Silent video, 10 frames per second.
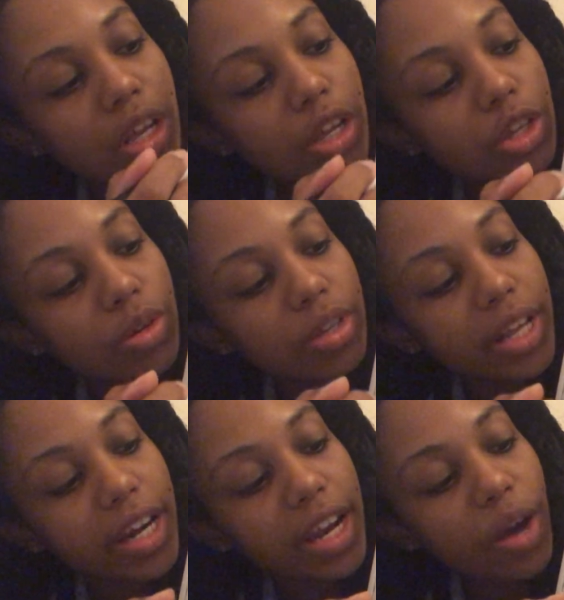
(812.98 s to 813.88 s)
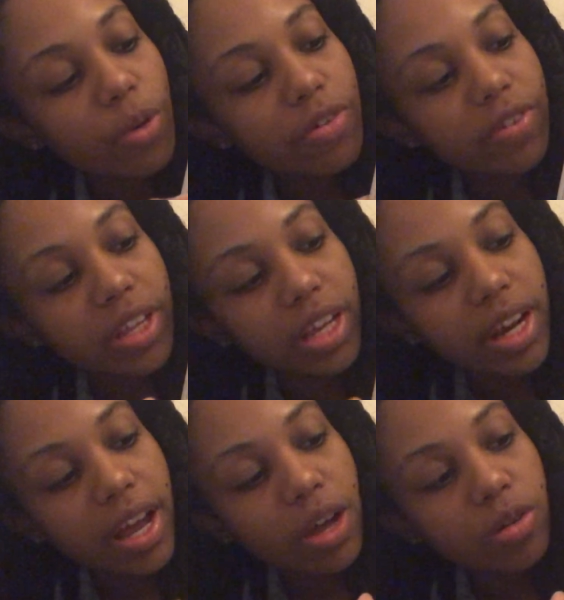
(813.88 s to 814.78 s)
So it's like now we're filling it
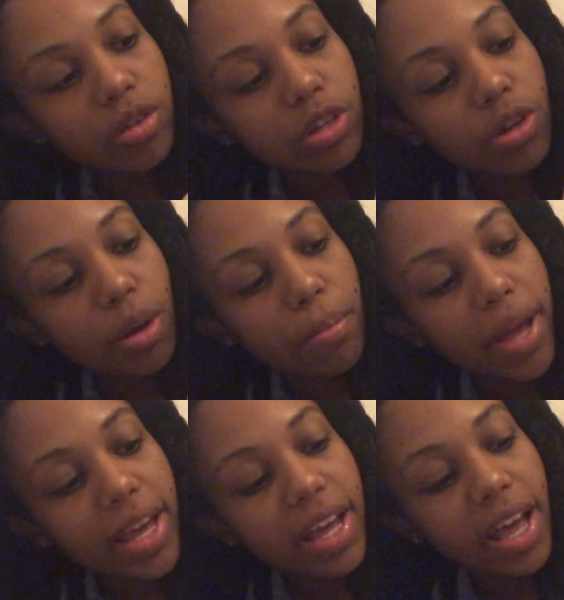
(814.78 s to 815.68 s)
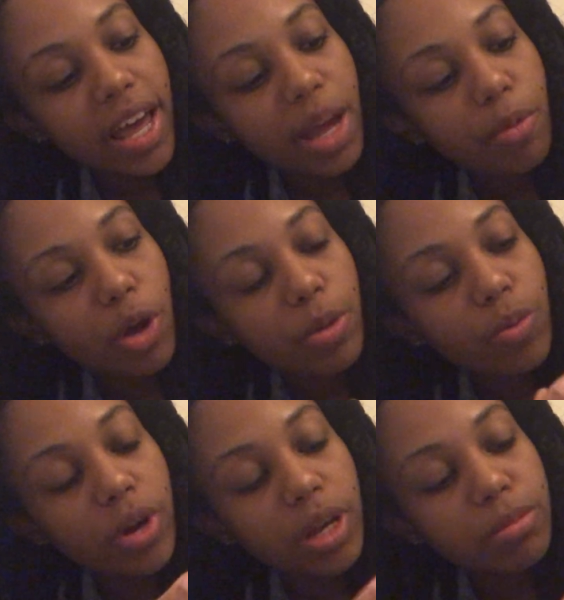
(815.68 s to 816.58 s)
out. So now my guy, I probably
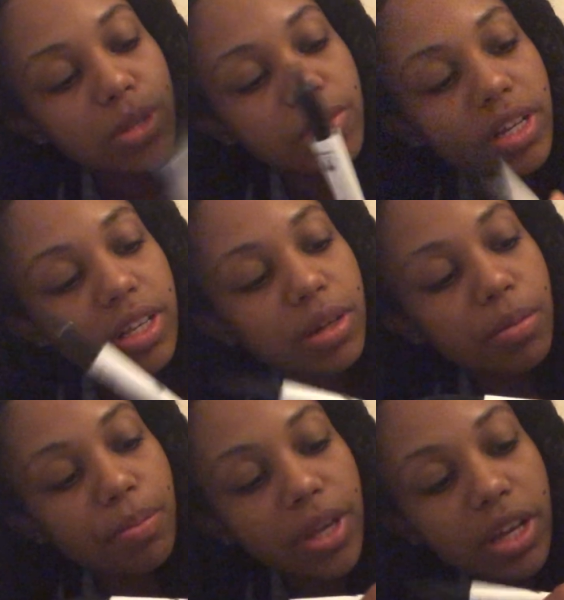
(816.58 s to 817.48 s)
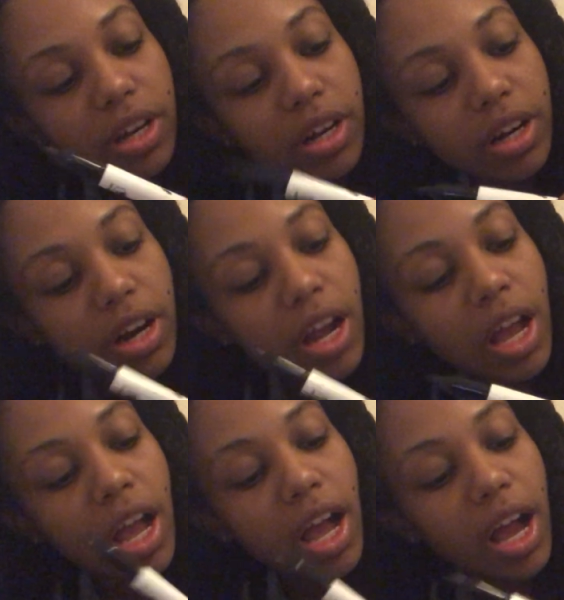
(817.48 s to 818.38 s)
want him to be a little bigger.
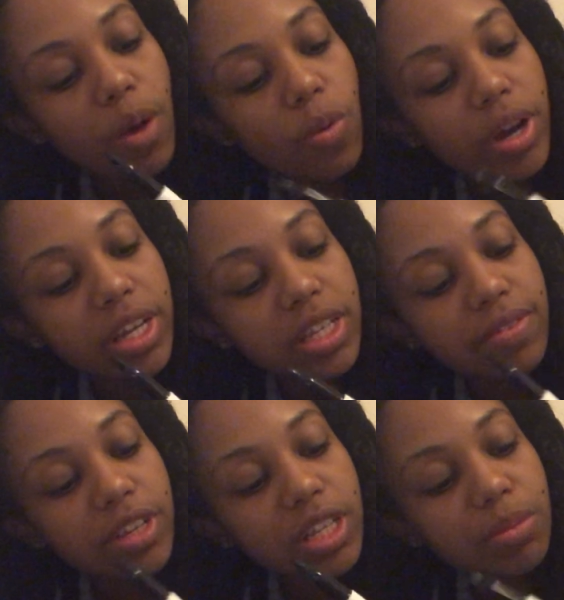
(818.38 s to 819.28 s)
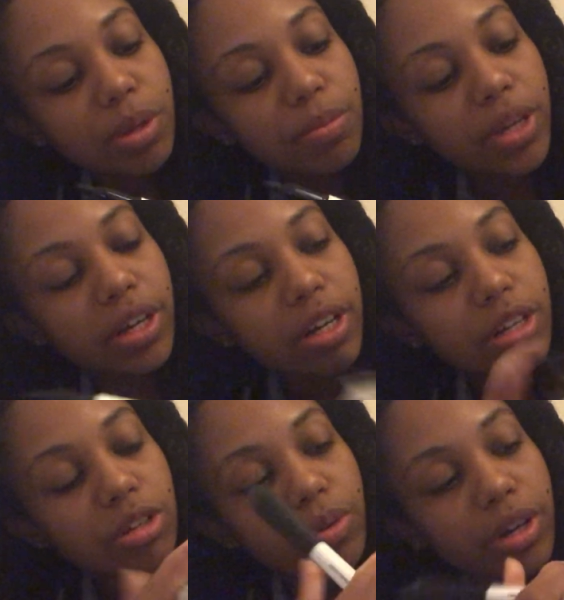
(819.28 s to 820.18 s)
I want his feet to be bigger.
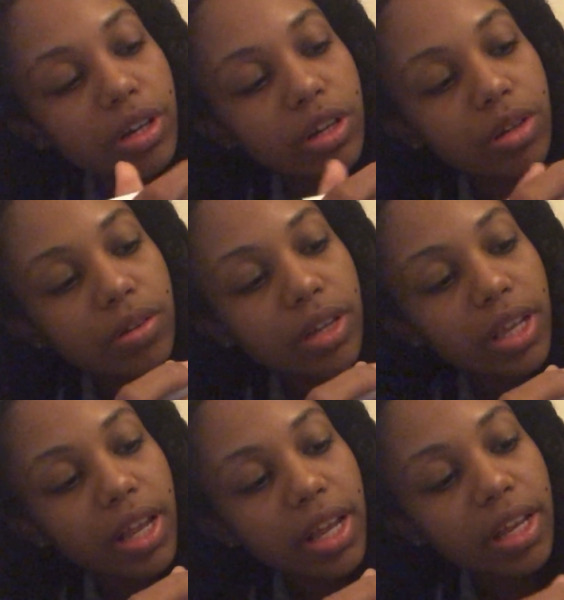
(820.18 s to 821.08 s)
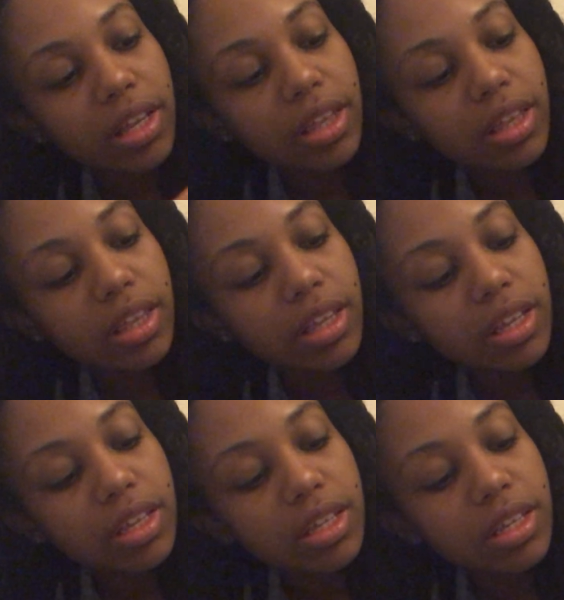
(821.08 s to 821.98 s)
So we're going to do it like this.